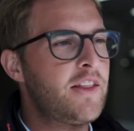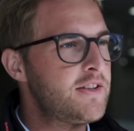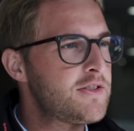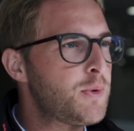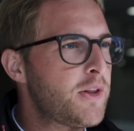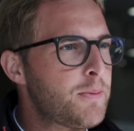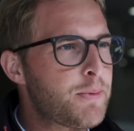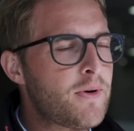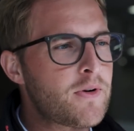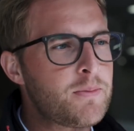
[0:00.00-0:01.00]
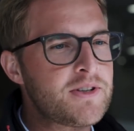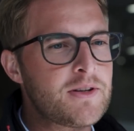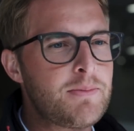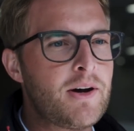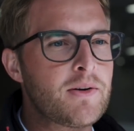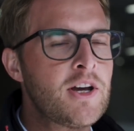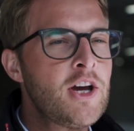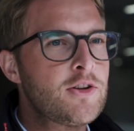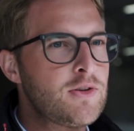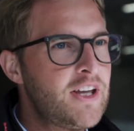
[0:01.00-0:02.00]
And this is what the program is about,
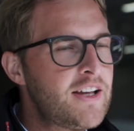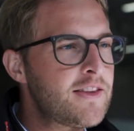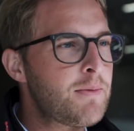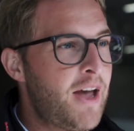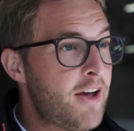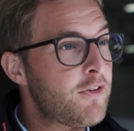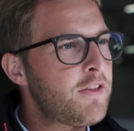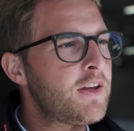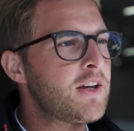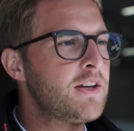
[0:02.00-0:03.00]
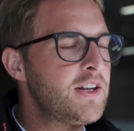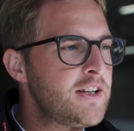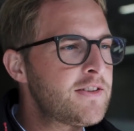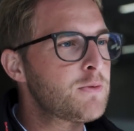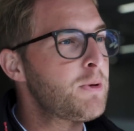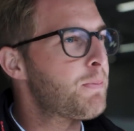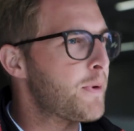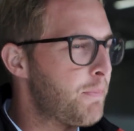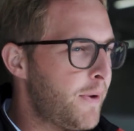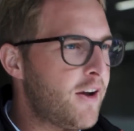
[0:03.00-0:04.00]
to get them everything it needs to be
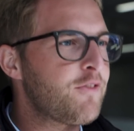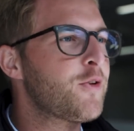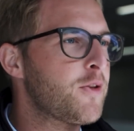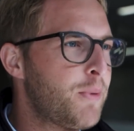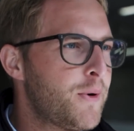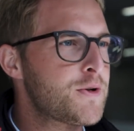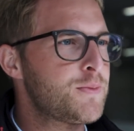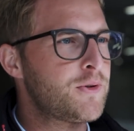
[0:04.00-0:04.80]
prepared for the Porsche